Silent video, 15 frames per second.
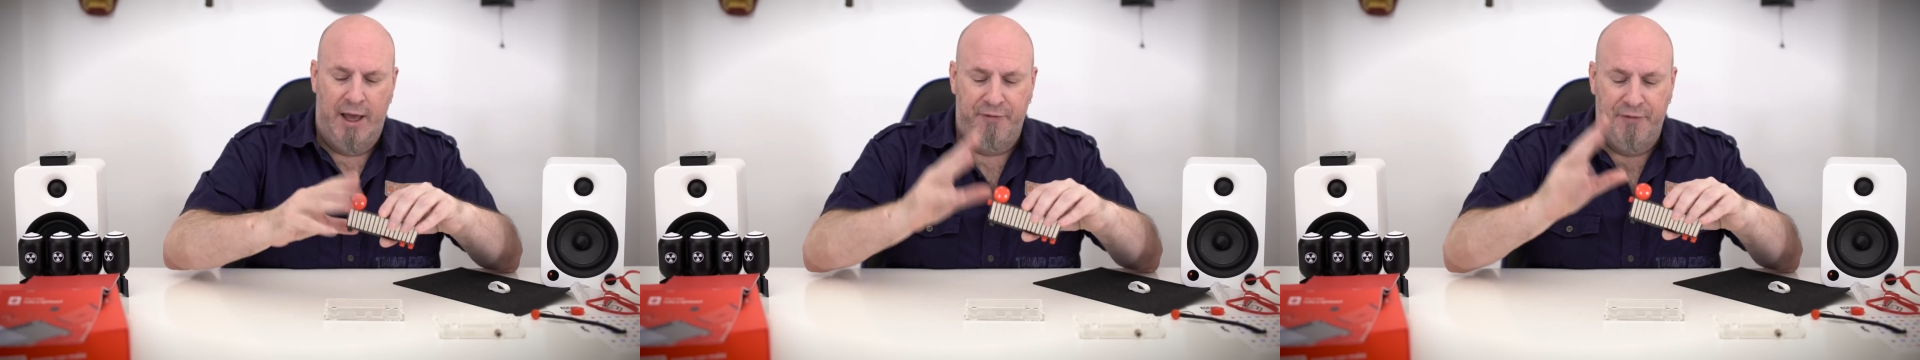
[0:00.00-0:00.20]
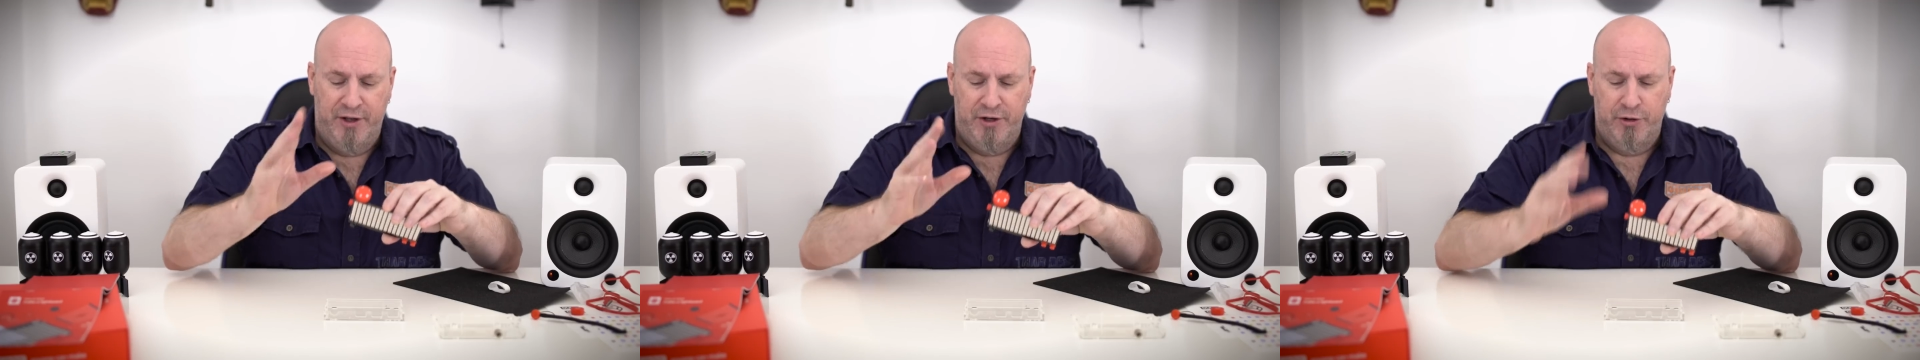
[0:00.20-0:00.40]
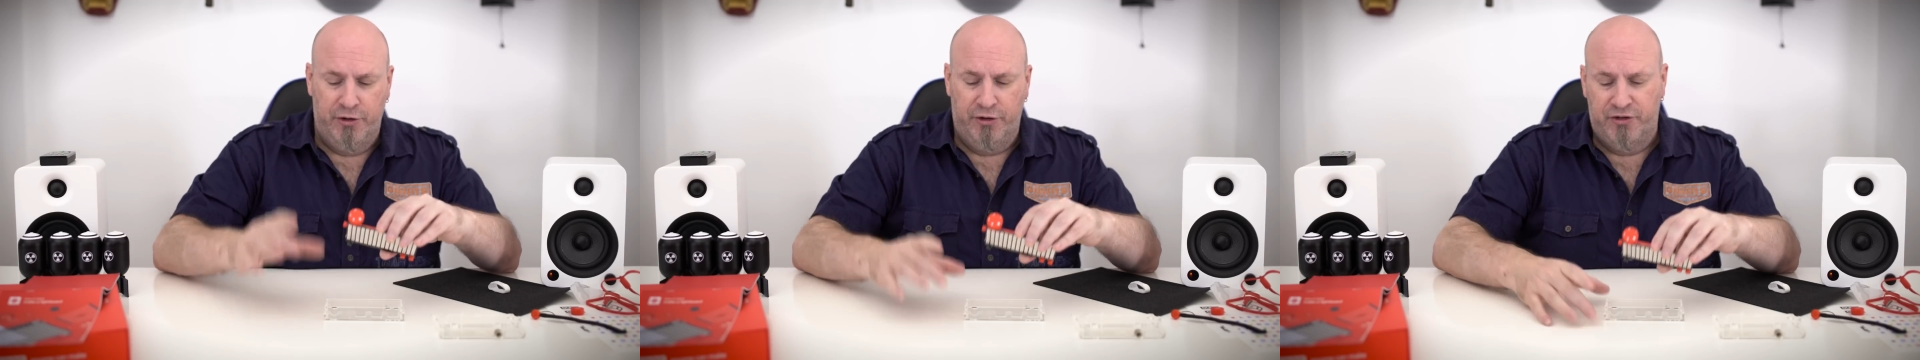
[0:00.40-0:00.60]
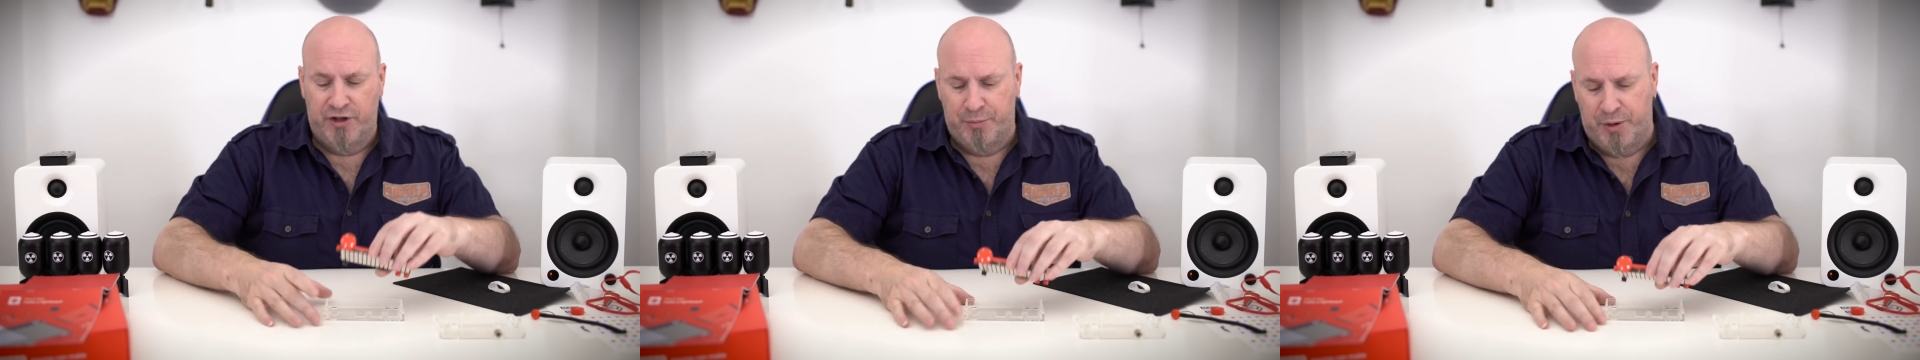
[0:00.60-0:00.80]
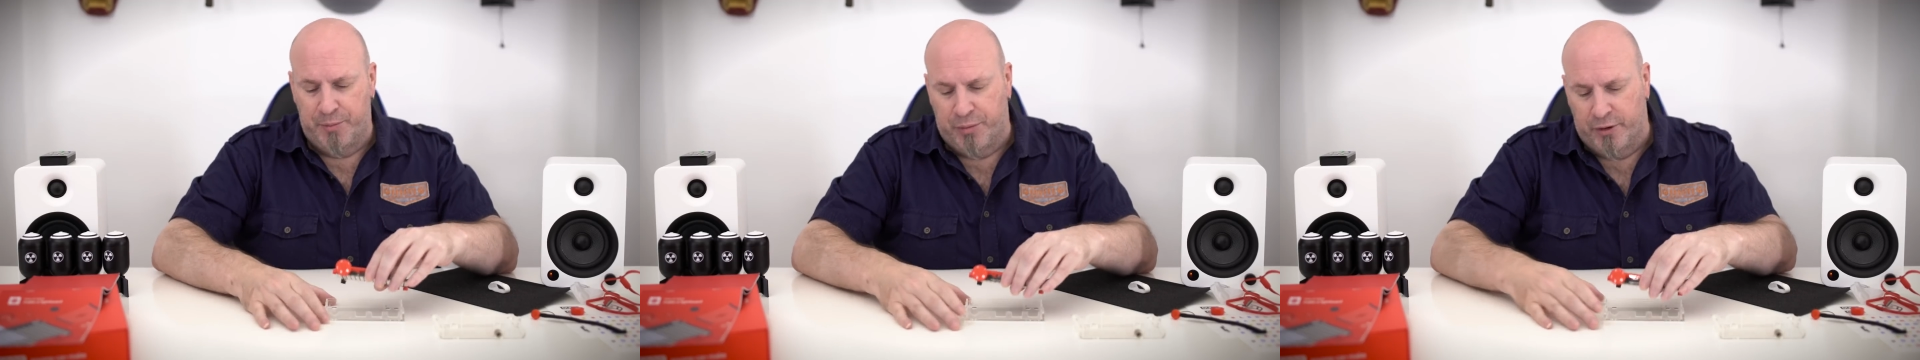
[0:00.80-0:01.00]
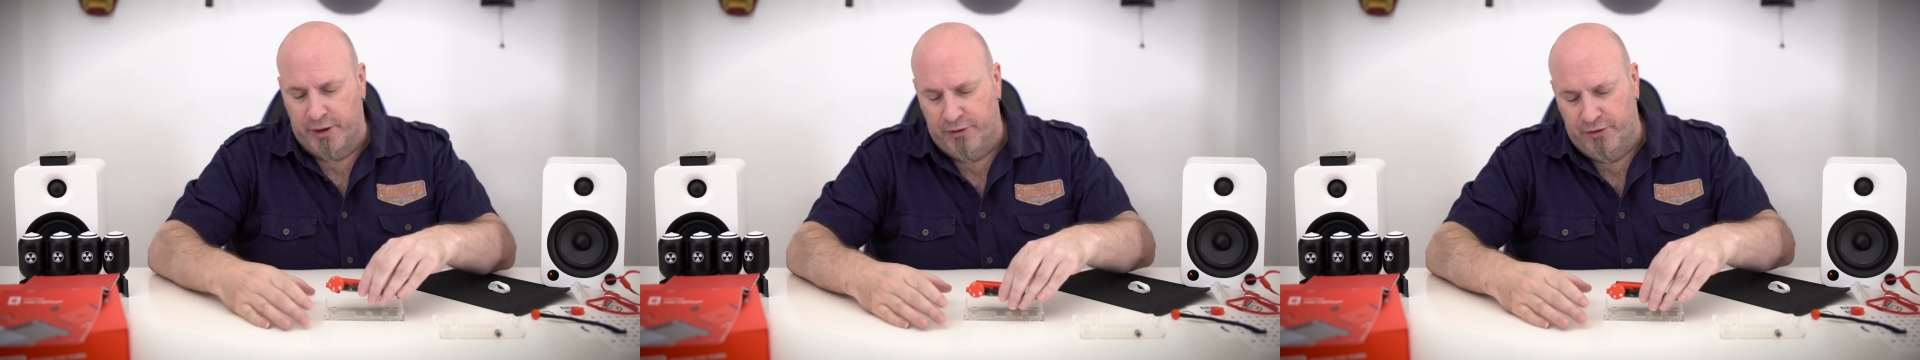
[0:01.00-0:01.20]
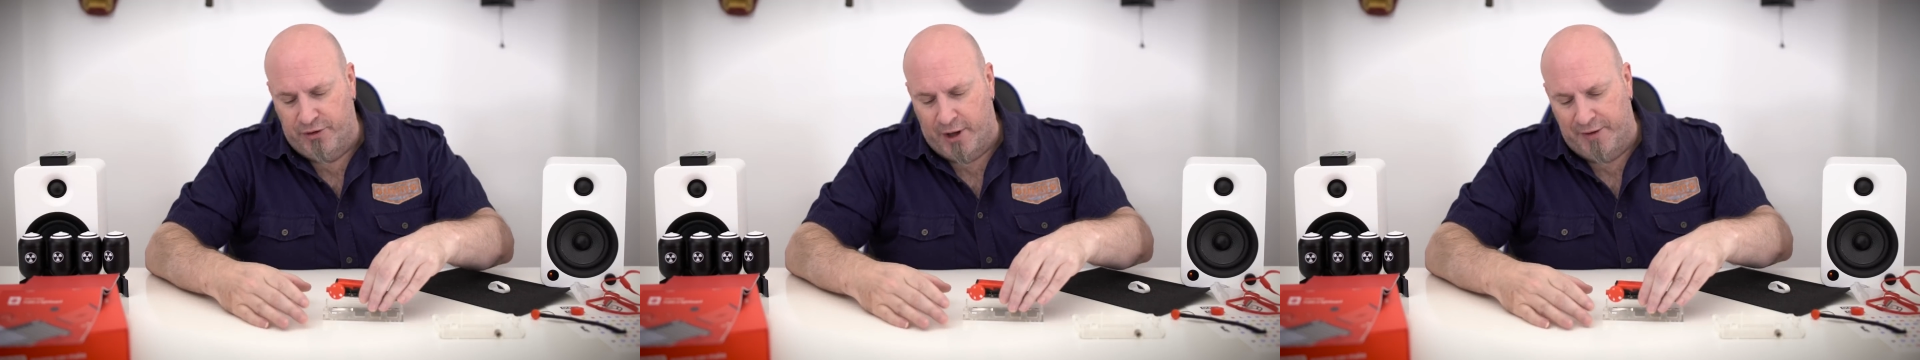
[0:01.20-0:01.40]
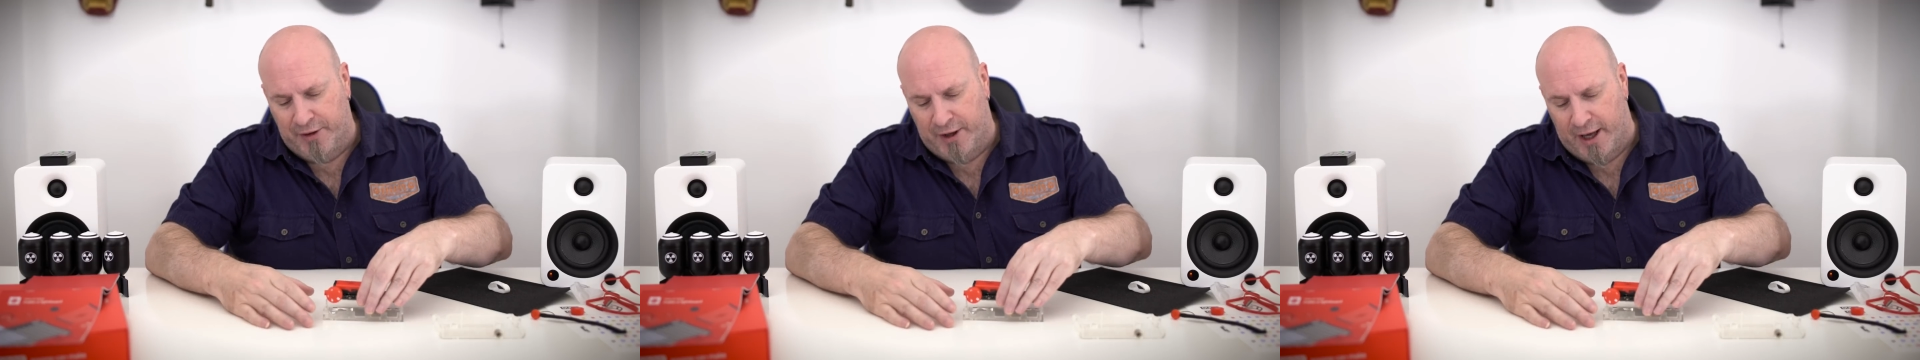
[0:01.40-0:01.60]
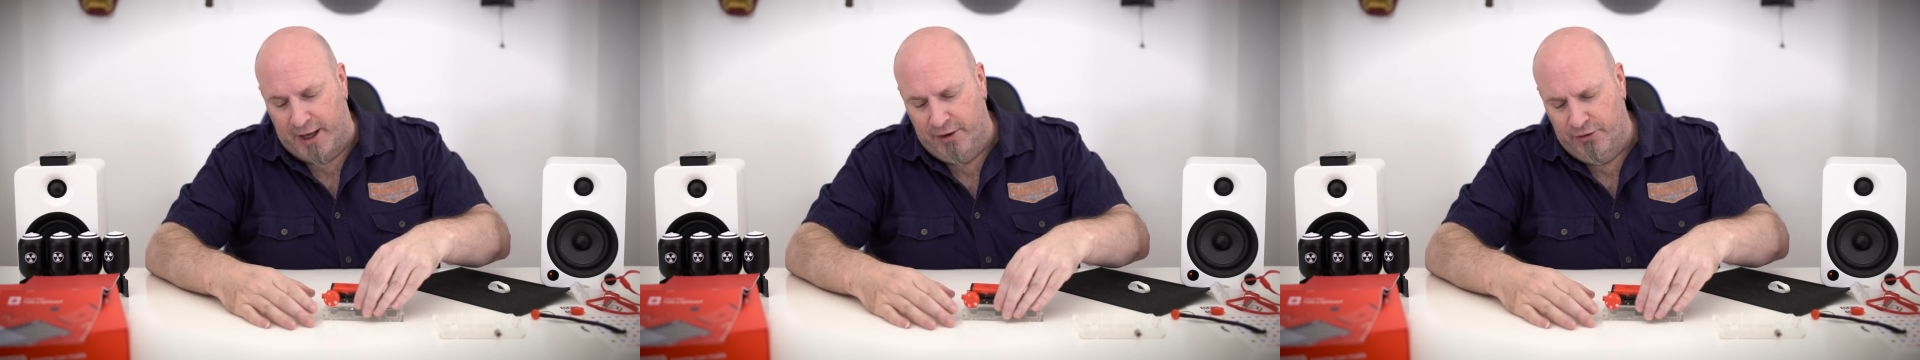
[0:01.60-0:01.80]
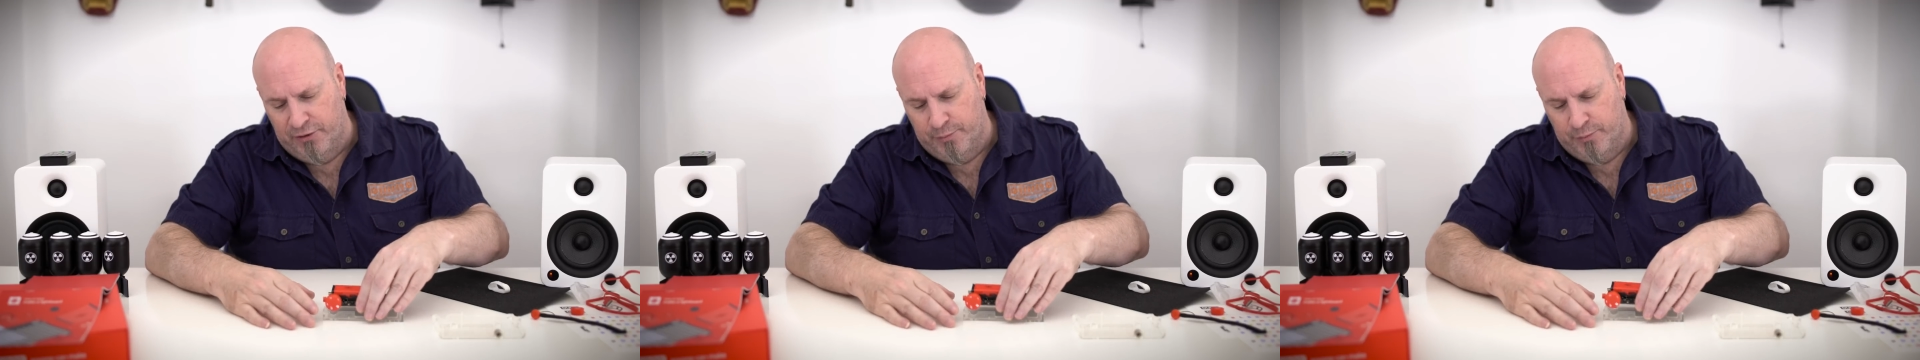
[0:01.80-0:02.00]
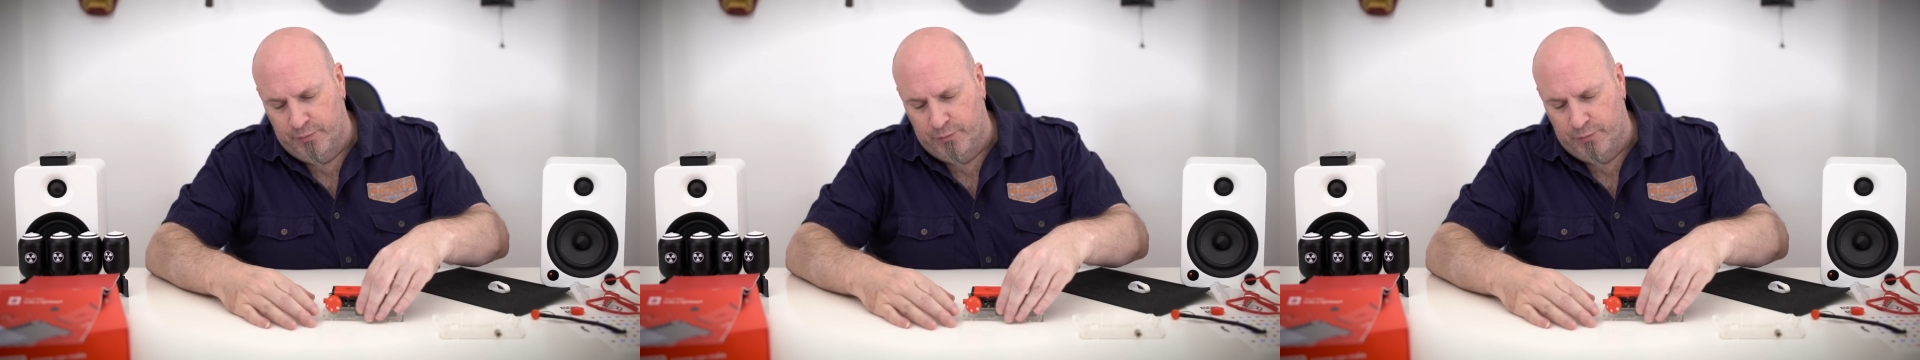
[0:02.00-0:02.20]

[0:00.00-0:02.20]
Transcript: And then you just simply put it inside the case,